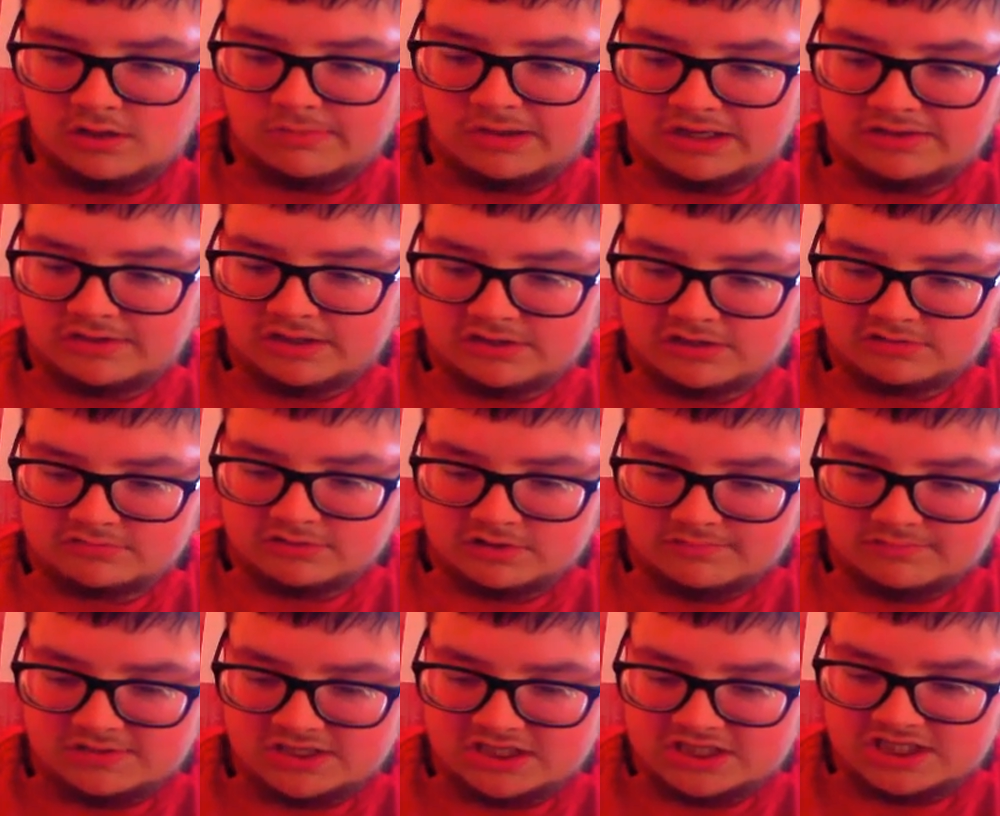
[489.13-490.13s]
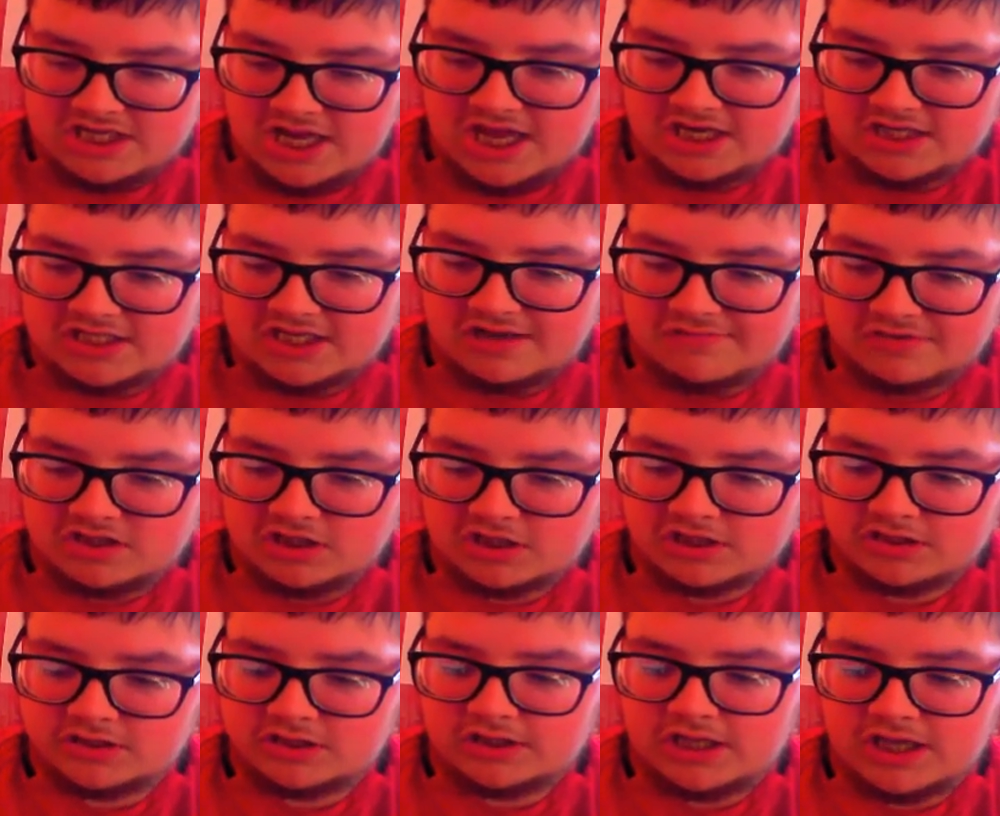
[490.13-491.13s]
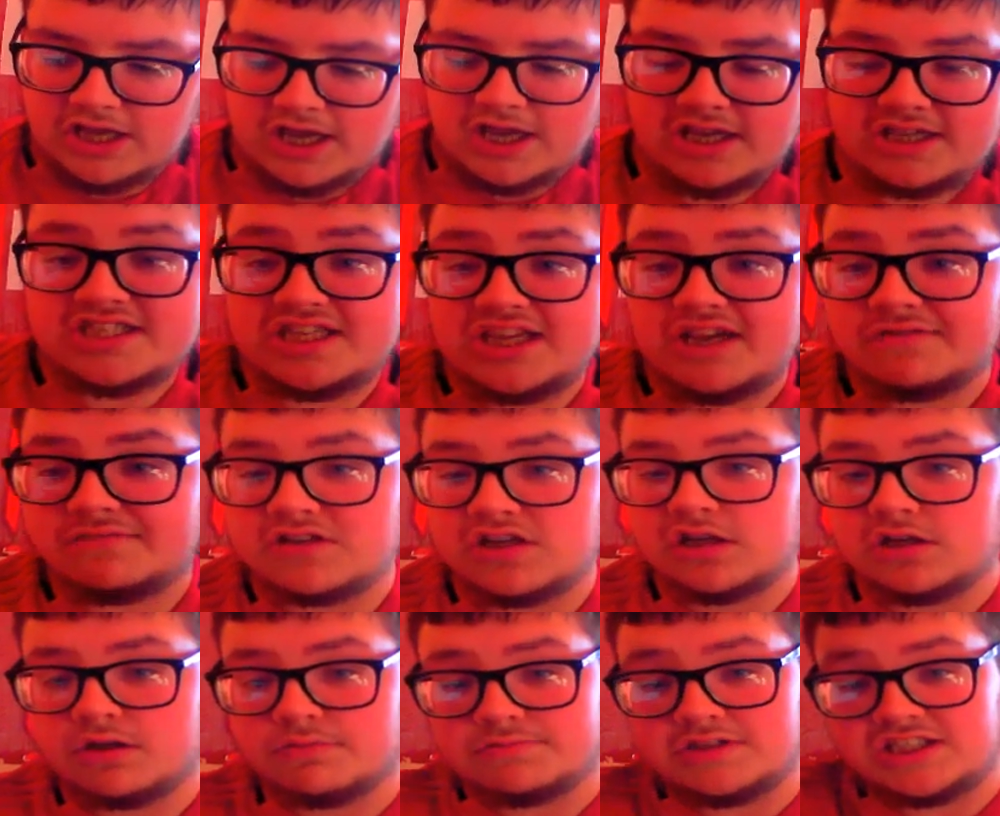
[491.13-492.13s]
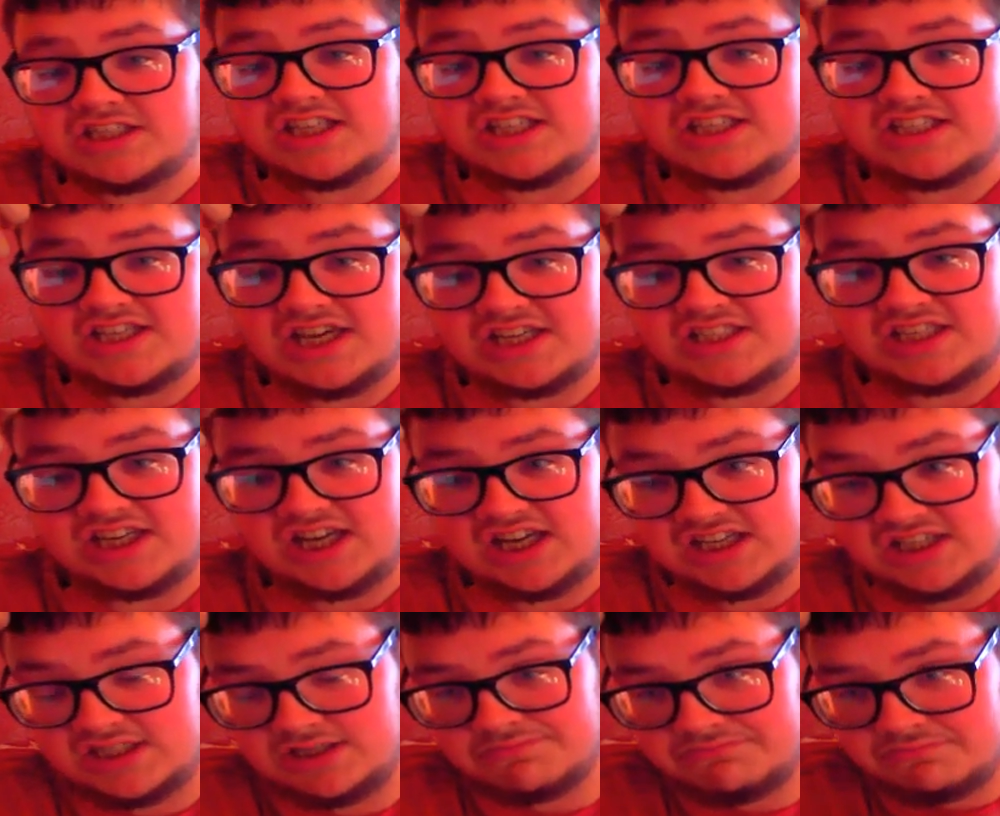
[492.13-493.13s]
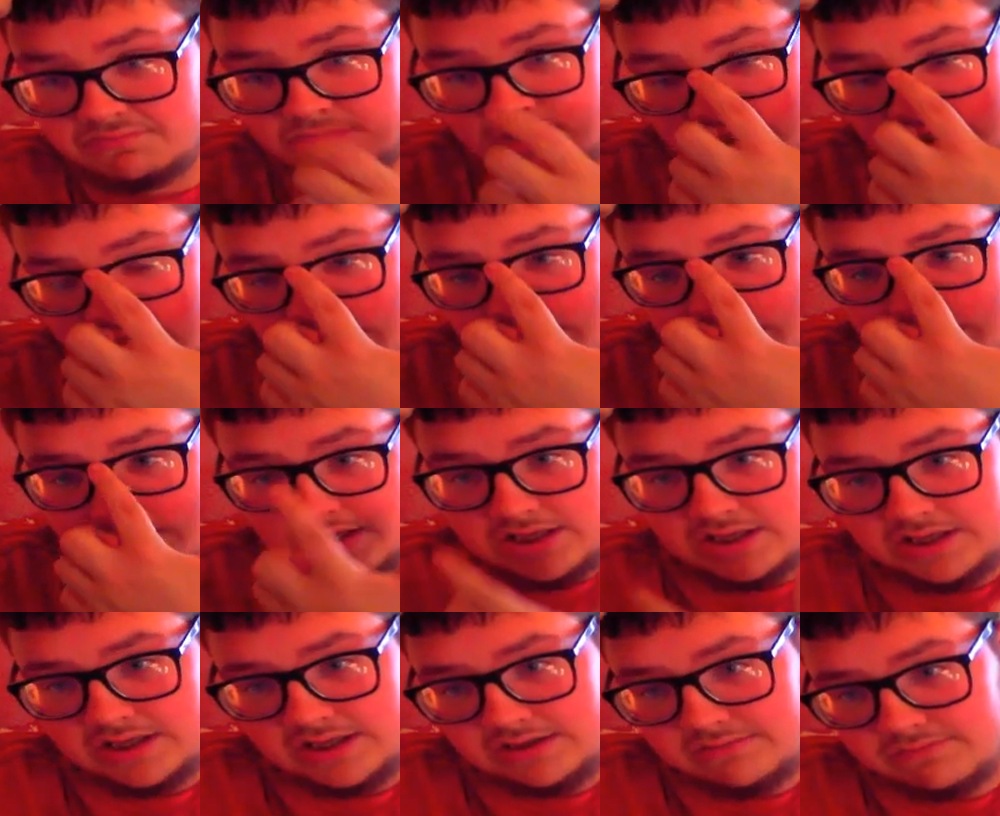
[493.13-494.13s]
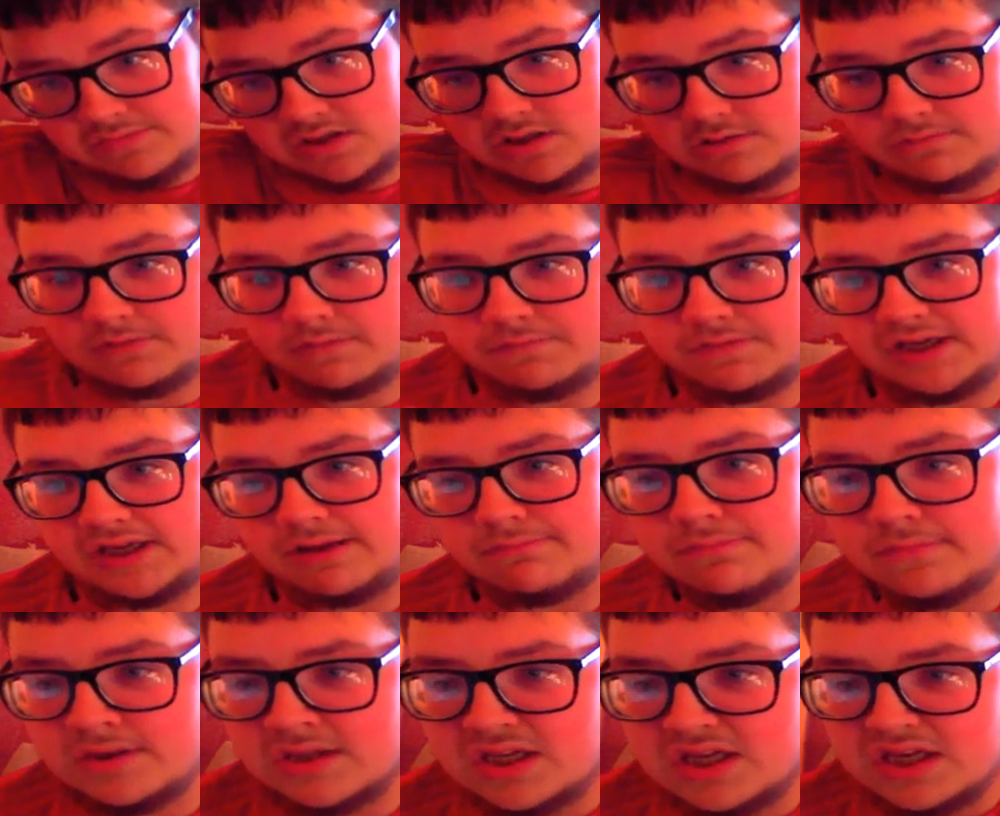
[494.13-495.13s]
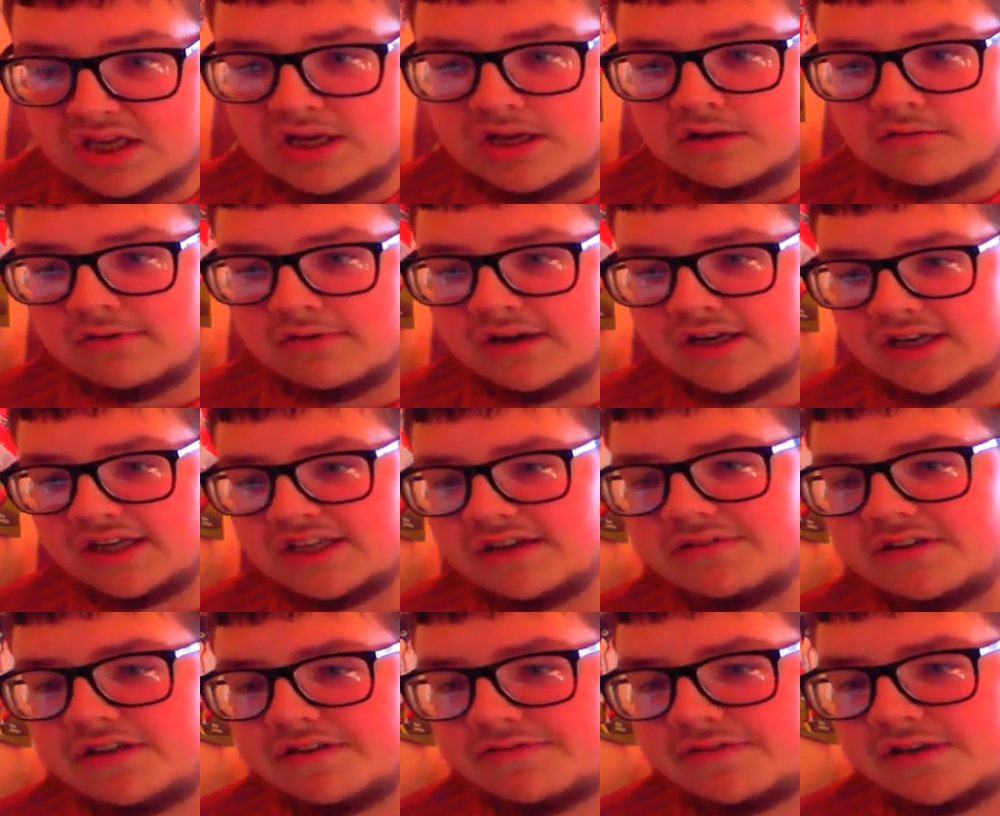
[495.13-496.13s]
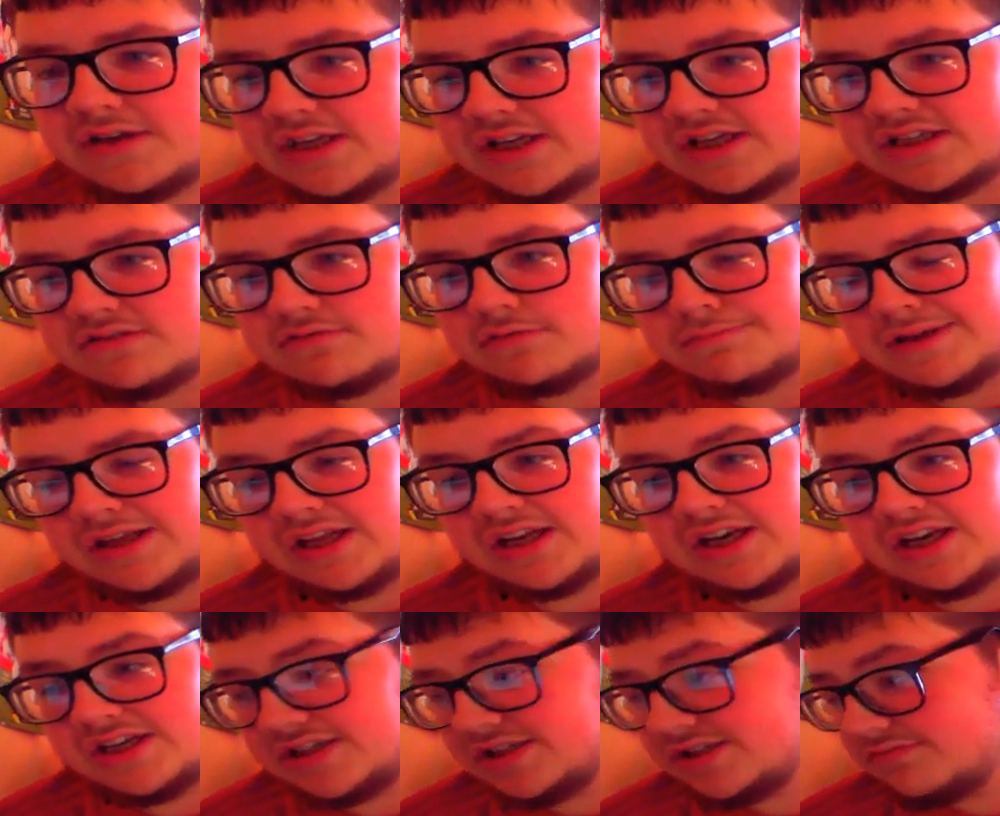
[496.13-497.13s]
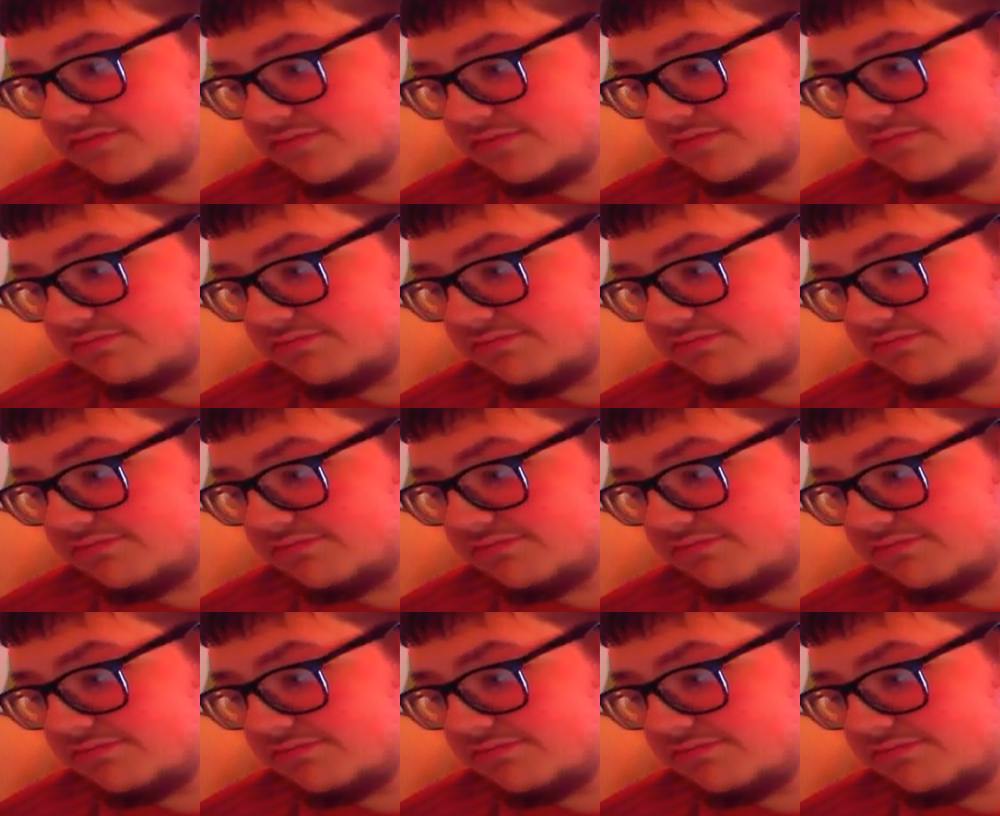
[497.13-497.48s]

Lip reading: By the way, I just want to wish David Hoyle a safe journey up to Teesside tonight. He's coming up for the game. Really, David, you think Leicester will beat United?